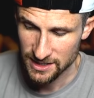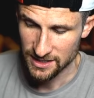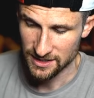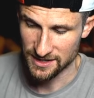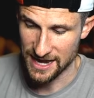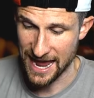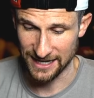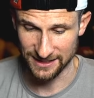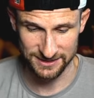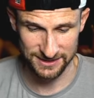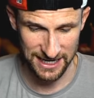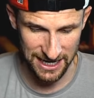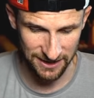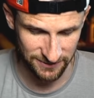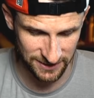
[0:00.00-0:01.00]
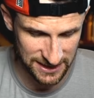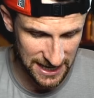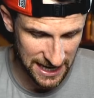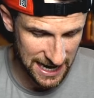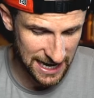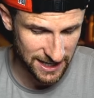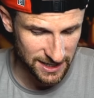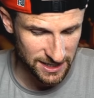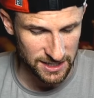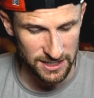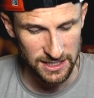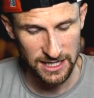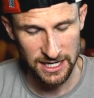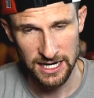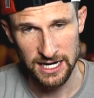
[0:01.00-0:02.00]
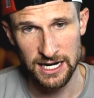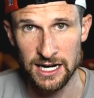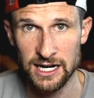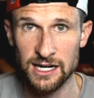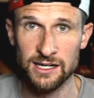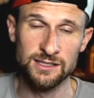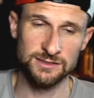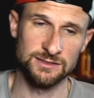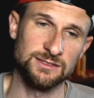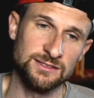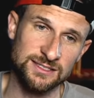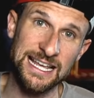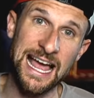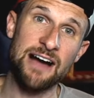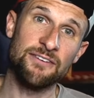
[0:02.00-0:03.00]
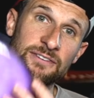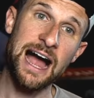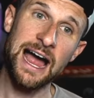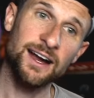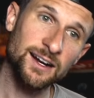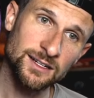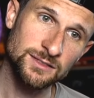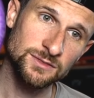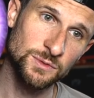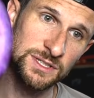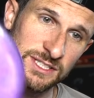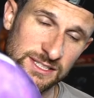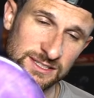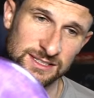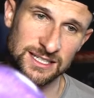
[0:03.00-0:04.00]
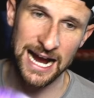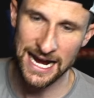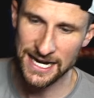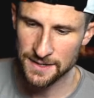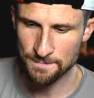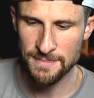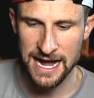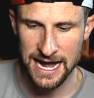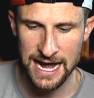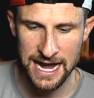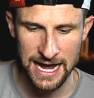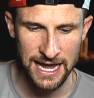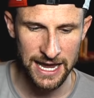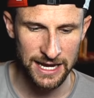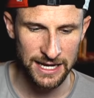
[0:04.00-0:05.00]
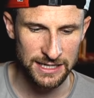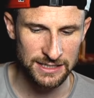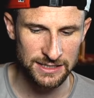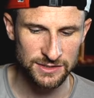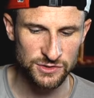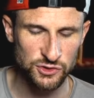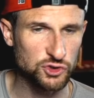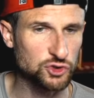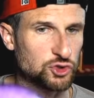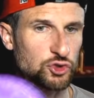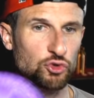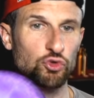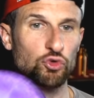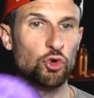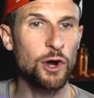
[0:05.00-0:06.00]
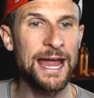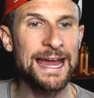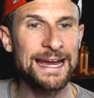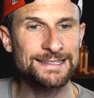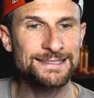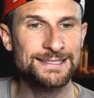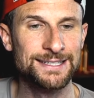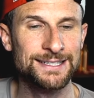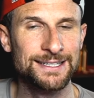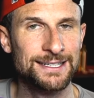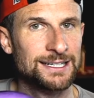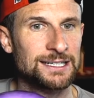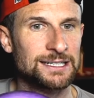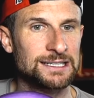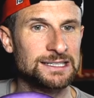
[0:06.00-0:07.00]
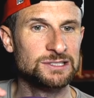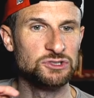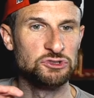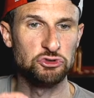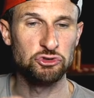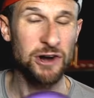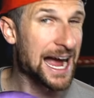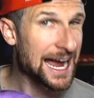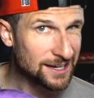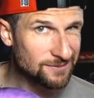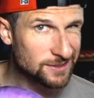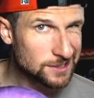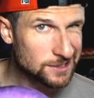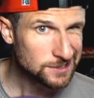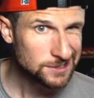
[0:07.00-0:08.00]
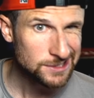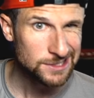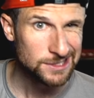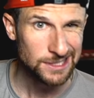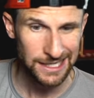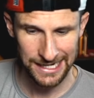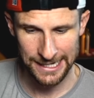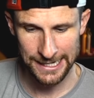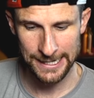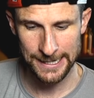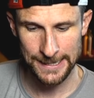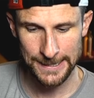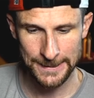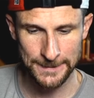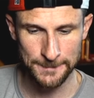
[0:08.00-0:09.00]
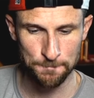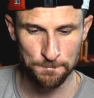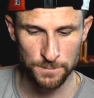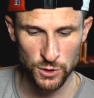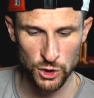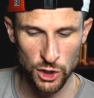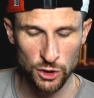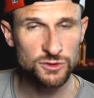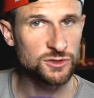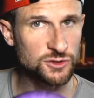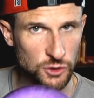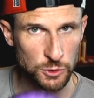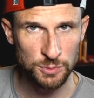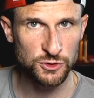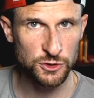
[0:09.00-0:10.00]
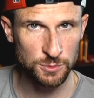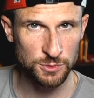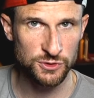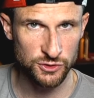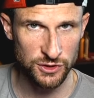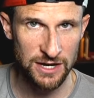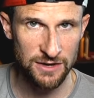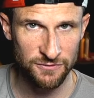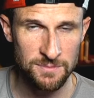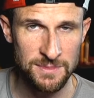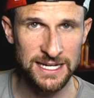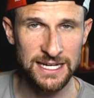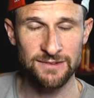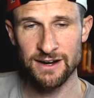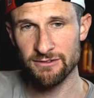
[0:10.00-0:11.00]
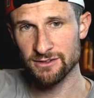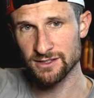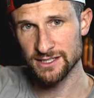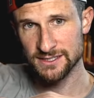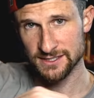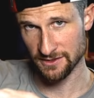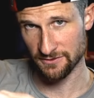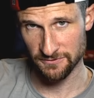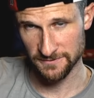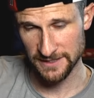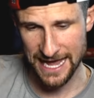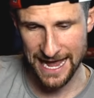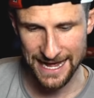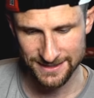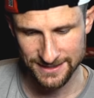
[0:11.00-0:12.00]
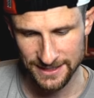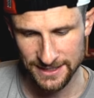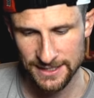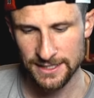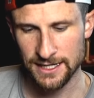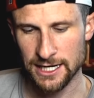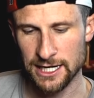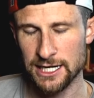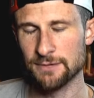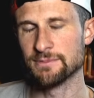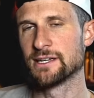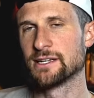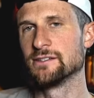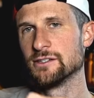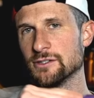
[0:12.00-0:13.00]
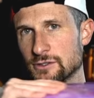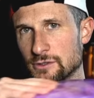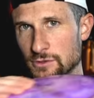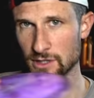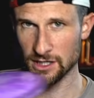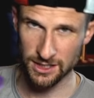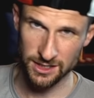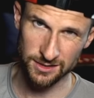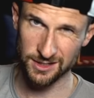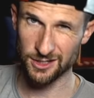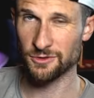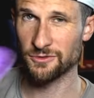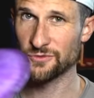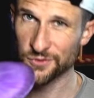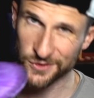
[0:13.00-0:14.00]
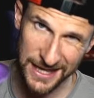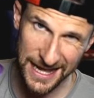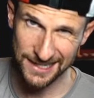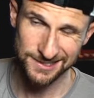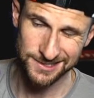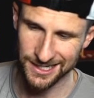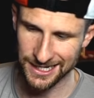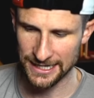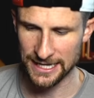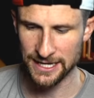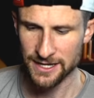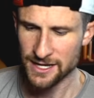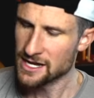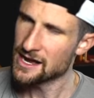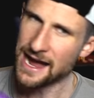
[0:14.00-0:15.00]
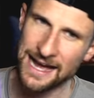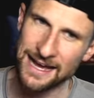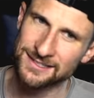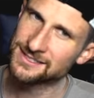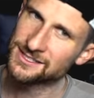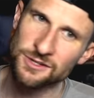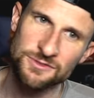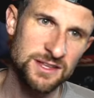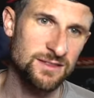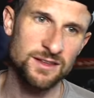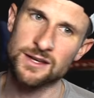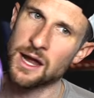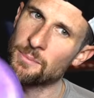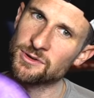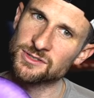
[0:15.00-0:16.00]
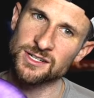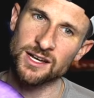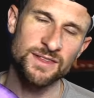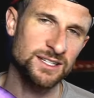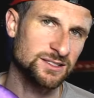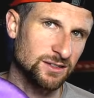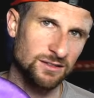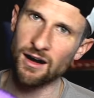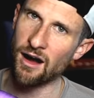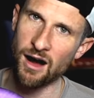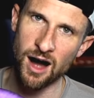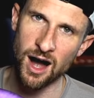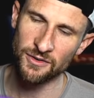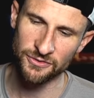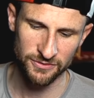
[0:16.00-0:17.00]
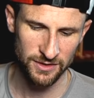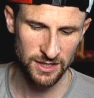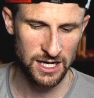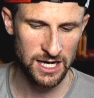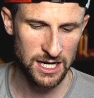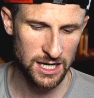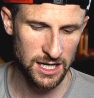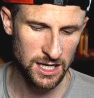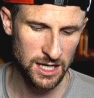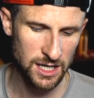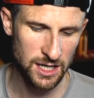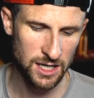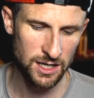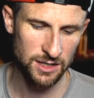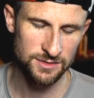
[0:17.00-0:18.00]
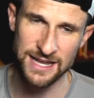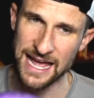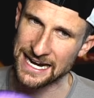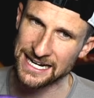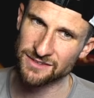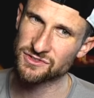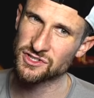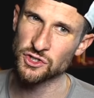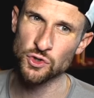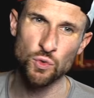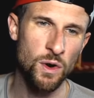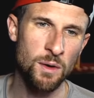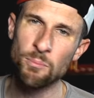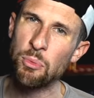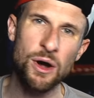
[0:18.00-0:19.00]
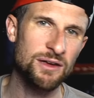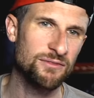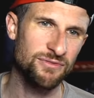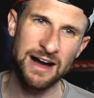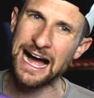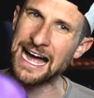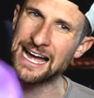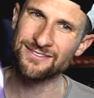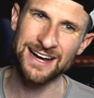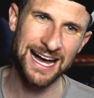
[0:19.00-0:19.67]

Next, I've got Sapphire, which is kind of my straight driver. Goes super, super straight for me if I release it flat. Can do a good little flex on it. I still think the numbers on this are off. -2, 1.5.